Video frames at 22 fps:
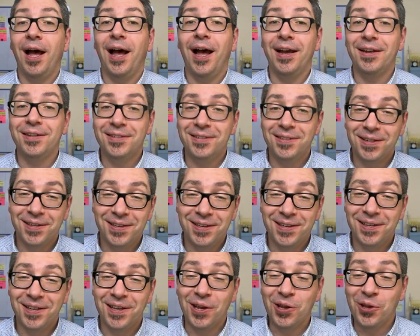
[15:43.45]

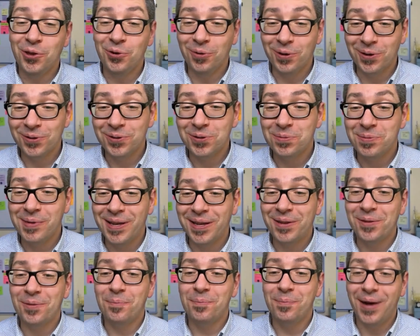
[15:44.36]
Ideally, you want to
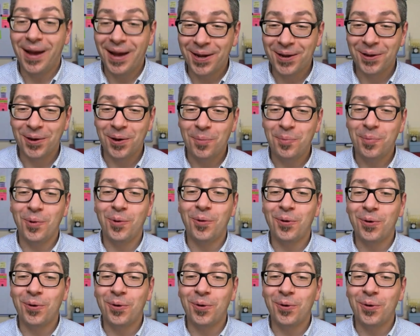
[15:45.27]
make a backup